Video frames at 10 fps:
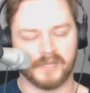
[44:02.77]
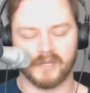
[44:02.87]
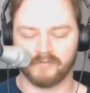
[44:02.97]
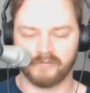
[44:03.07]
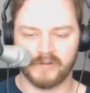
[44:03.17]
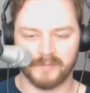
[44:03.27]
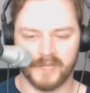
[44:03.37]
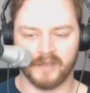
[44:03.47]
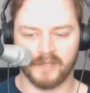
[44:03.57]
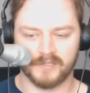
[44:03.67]
that kind of freaked
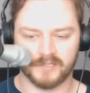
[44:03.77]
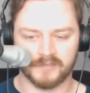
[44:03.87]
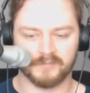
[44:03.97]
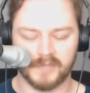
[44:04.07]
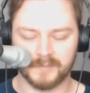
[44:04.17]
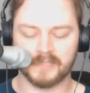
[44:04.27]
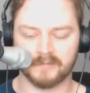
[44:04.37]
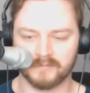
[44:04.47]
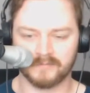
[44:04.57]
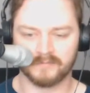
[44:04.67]
me out and just made
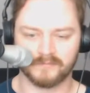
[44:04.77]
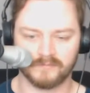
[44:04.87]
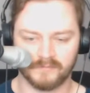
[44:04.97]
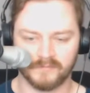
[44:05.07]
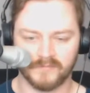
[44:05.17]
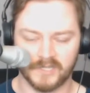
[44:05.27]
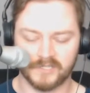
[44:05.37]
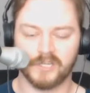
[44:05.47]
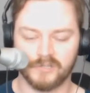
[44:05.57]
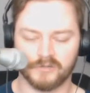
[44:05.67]
me
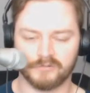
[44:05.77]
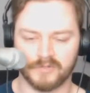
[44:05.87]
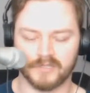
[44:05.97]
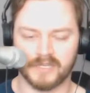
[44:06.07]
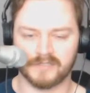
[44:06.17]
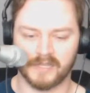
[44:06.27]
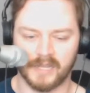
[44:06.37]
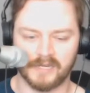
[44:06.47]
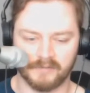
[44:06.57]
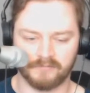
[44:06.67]
continue to realize,
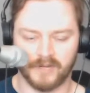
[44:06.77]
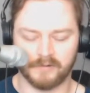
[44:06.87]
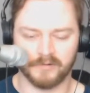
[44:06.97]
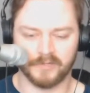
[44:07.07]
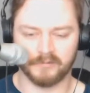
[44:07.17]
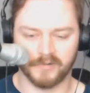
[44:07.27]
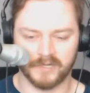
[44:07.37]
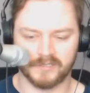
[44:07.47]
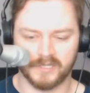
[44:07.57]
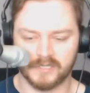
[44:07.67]
like, I really
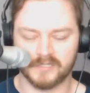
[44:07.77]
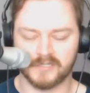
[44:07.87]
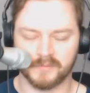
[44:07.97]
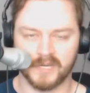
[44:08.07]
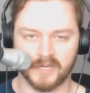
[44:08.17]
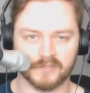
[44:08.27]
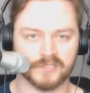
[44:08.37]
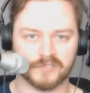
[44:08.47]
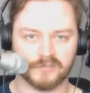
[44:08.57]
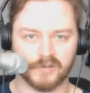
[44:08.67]
want to get to Japan
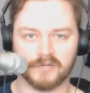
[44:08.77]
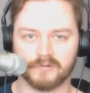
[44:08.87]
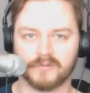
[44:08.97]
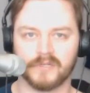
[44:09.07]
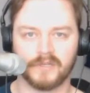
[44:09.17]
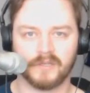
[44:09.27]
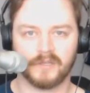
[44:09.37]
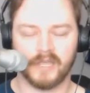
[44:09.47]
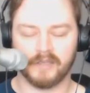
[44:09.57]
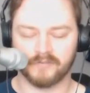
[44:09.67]
just so I don't
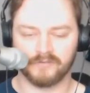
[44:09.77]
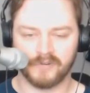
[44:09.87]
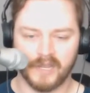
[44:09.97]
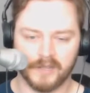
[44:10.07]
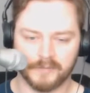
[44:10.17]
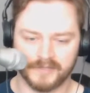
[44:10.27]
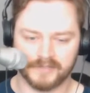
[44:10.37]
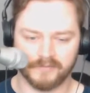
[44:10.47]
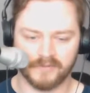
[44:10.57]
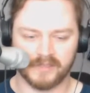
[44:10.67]
have to freak out about
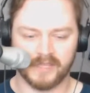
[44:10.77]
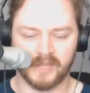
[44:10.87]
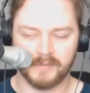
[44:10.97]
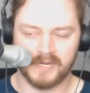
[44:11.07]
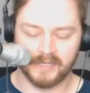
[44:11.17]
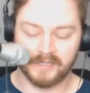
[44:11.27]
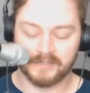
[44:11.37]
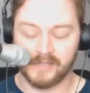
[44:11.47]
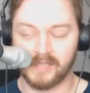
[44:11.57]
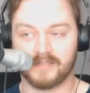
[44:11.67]
stuff like that. I mean,
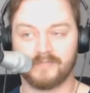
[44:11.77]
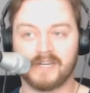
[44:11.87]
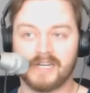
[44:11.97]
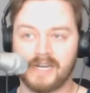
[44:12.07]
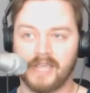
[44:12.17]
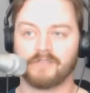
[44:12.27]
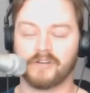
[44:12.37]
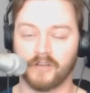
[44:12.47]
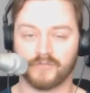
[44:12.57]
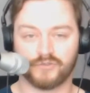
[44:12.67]
it's as if I didn't have
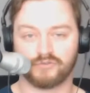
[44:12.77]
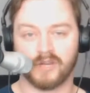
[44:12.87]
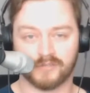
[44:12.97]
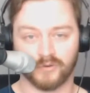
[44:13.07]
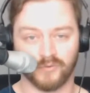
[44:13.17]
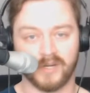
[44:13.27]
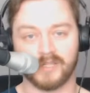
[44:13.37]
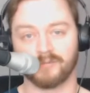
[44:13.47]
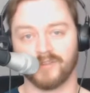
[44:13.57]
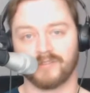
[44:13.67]
enough stress
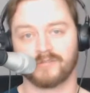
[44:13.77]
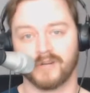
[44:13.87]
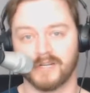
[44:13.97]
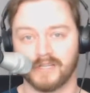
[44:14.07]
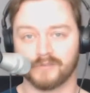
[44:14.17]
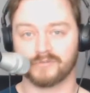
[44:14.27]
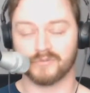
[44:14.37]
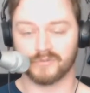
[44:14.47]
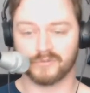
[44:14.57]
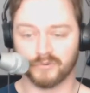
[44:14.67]
already with trying to get
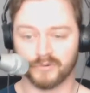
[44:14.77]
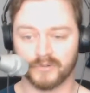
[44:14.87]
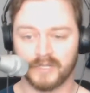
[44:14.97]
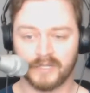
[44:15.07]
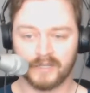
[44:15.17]
through school.